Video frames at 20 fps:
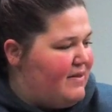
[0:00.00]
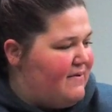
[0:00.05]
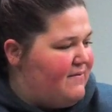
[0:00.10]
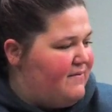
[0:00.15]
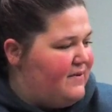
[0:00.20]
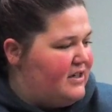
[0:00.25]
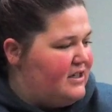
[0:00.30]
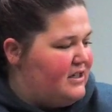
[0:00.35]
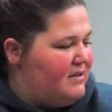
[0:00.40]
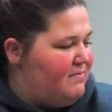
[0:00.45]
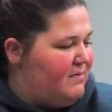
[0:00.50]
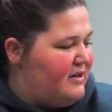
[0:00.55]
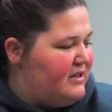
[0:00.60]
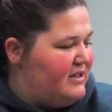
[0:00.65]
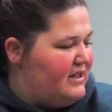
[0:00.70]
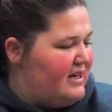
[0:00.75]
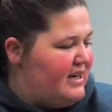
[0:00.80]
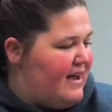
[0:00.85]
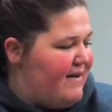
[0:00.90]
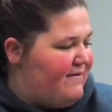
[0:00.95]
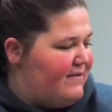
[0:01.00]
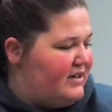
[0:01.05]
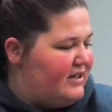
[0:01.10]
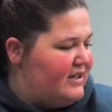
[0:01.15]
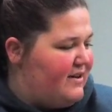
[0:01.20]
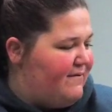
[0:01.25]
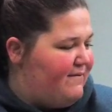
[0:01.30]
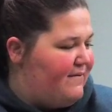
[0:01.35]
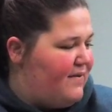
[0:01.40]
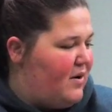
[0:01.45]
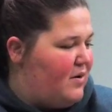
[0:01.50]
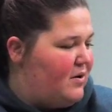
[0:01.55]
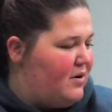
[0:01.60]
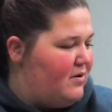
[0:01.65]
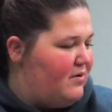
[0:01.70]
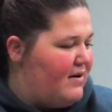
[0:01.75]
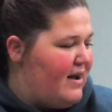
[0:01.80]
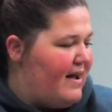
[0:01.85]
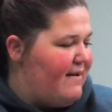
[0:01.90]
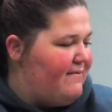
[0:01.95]
the first person ever to
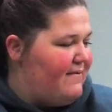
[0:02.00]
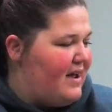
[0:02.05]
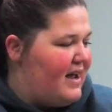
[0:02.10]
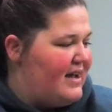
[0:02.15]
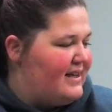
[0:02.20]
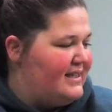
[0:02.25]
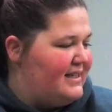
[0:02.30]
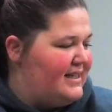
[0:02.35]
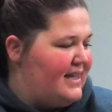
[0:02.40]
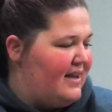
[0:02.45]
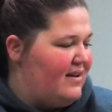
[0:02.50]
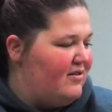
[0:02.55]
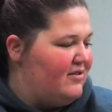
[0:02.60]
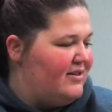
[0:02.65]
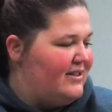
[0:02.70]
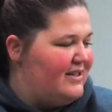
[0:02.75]
photograph a single